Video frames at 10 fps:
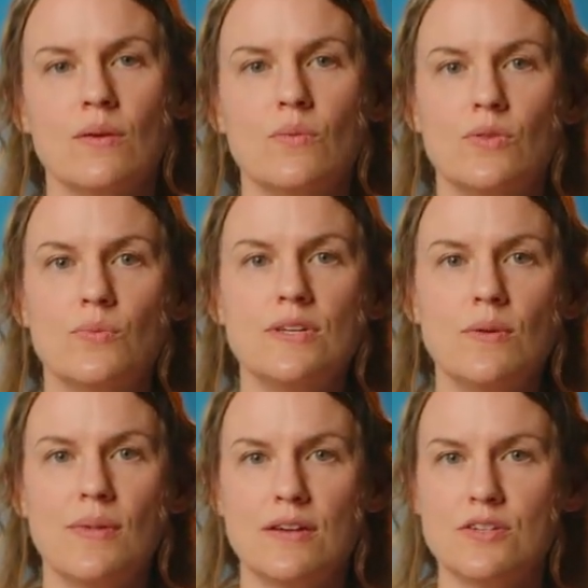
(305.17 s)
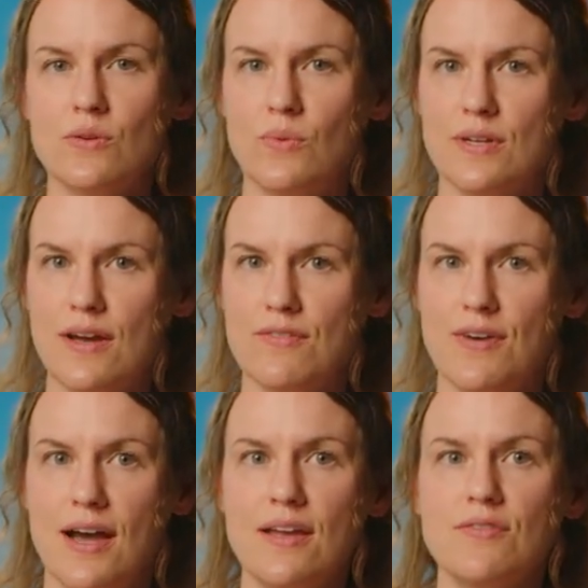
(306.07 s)
With Window Manager
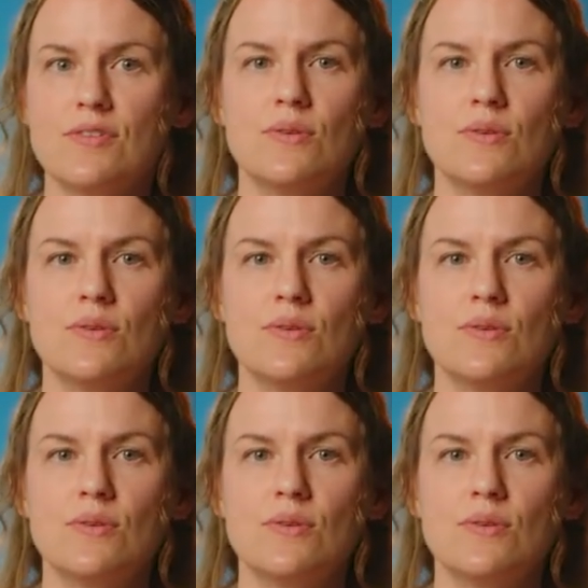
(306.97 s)
1.5,